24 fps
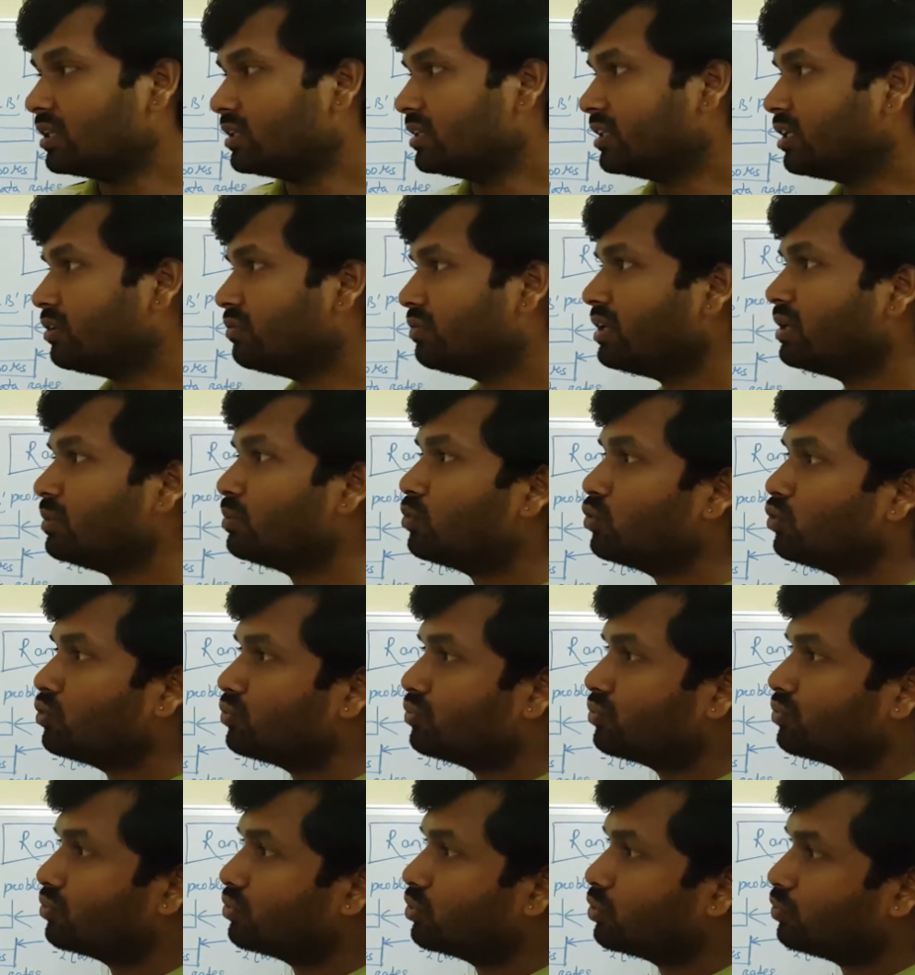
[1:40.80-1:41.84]
Then we
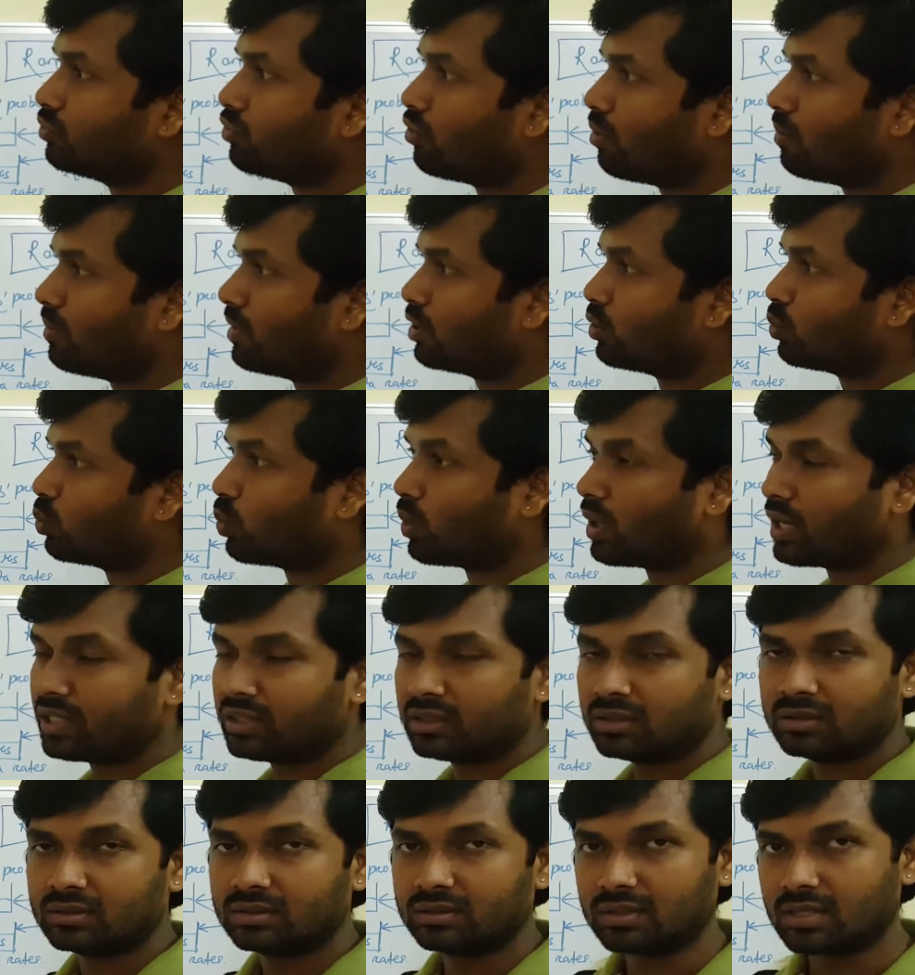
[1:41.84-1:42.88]
move to format
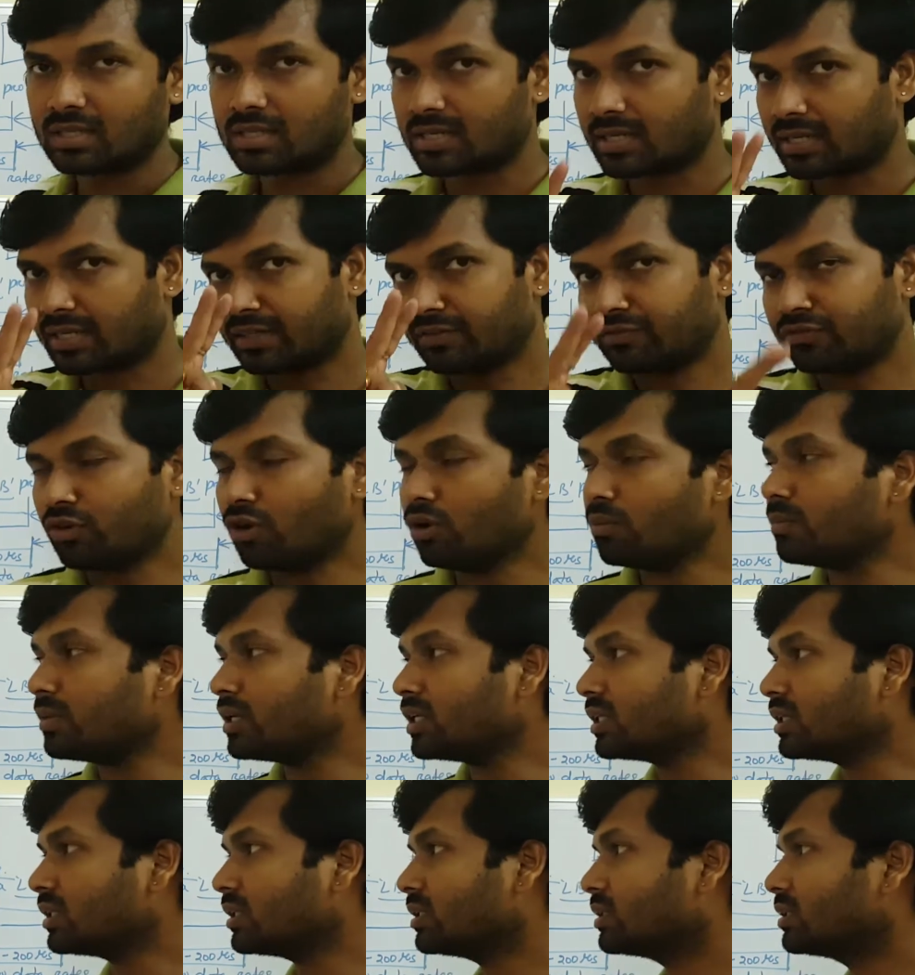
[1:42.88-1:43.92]
1, the second
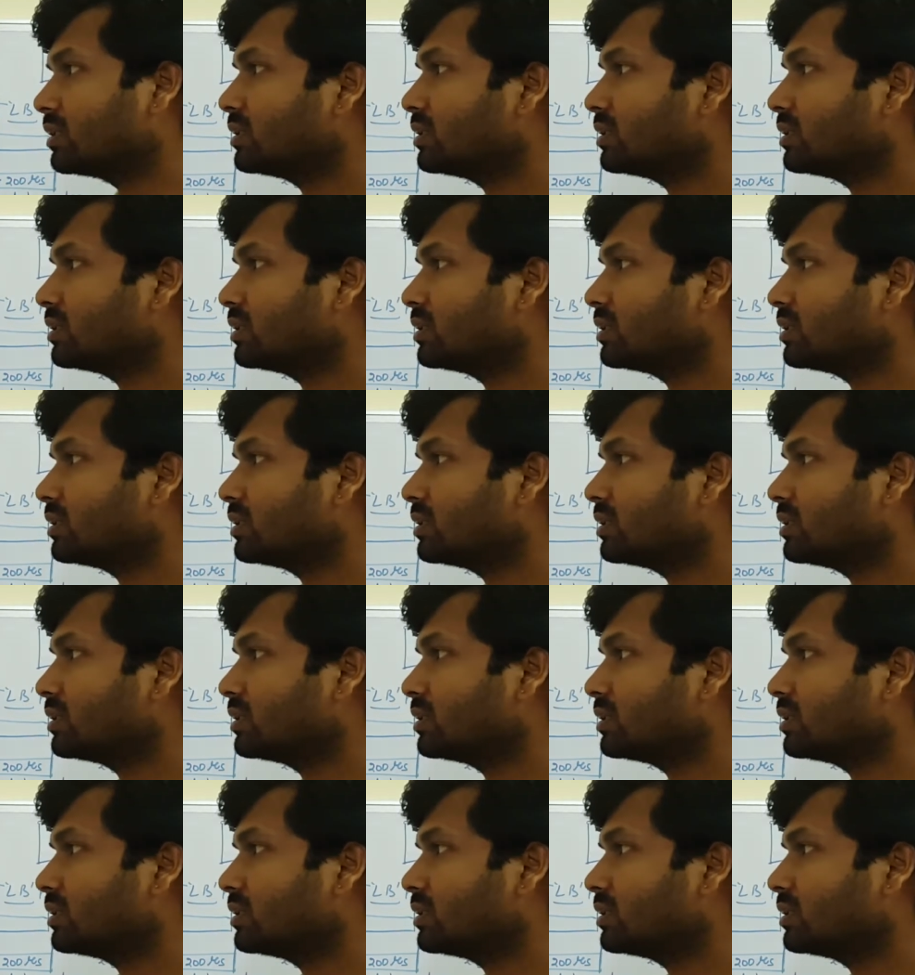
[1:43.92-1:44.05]
format.